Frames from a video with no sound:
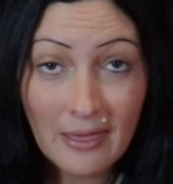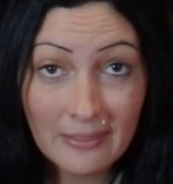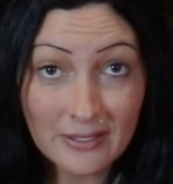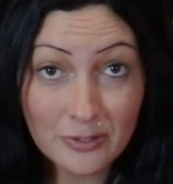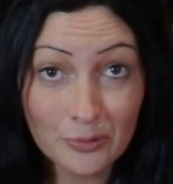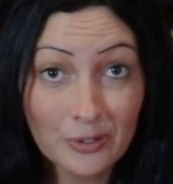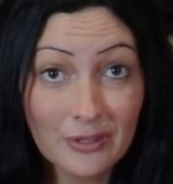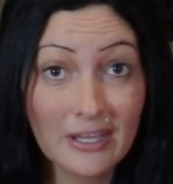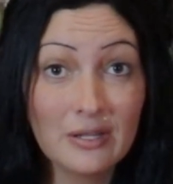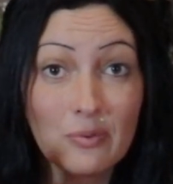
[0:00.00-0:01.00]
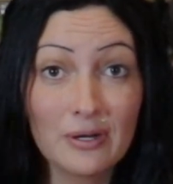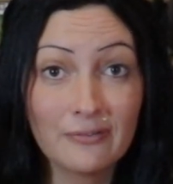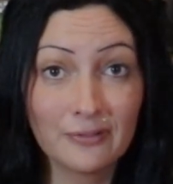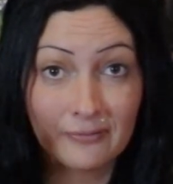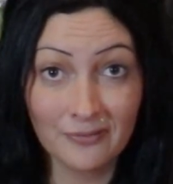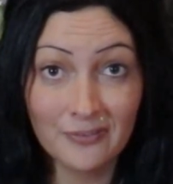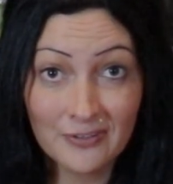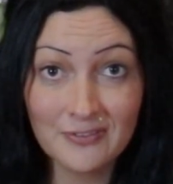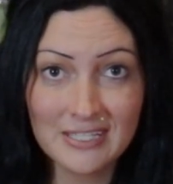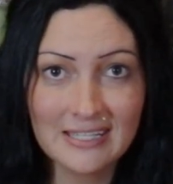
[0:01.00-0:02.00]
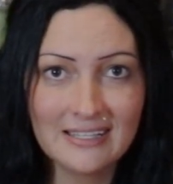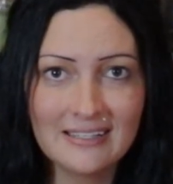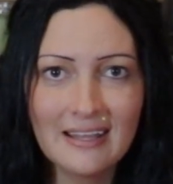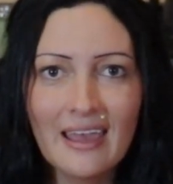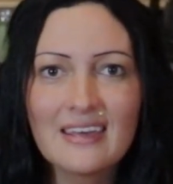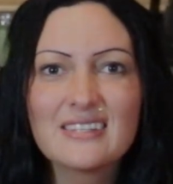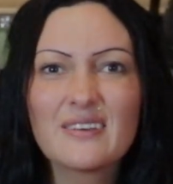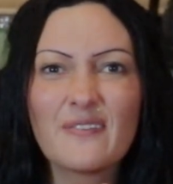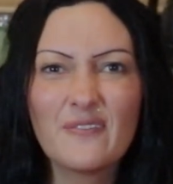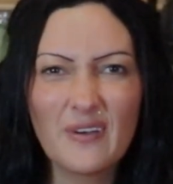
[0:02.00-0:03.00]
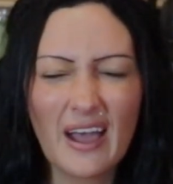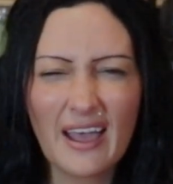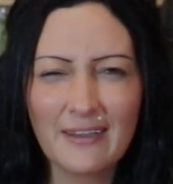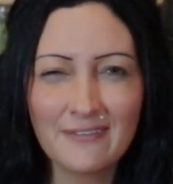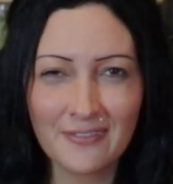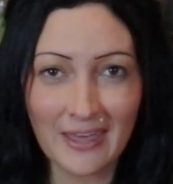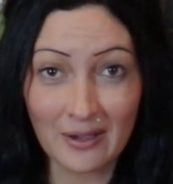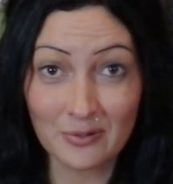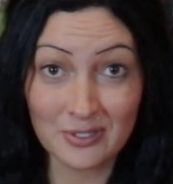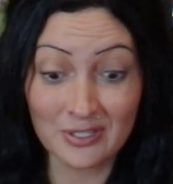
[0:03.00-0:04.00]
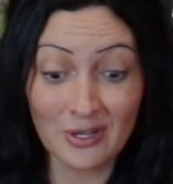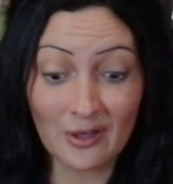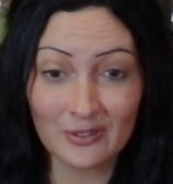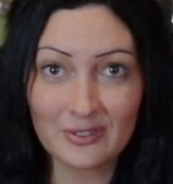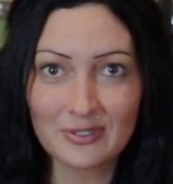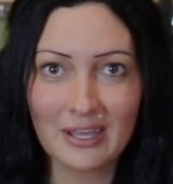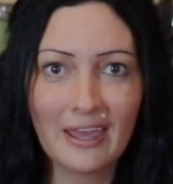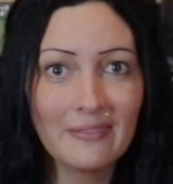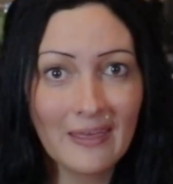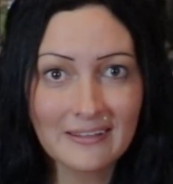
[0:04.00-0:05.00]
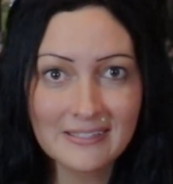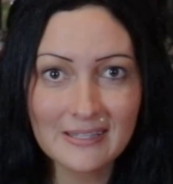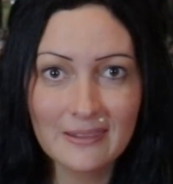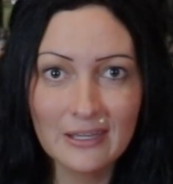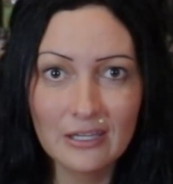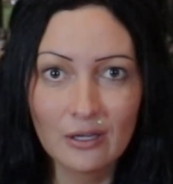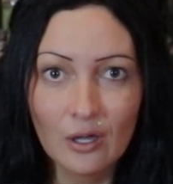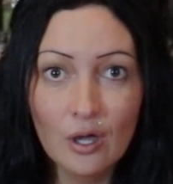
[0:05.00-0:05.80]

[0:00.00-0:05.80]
that's worth anywhere from 15 to $5,000 and that's the thing.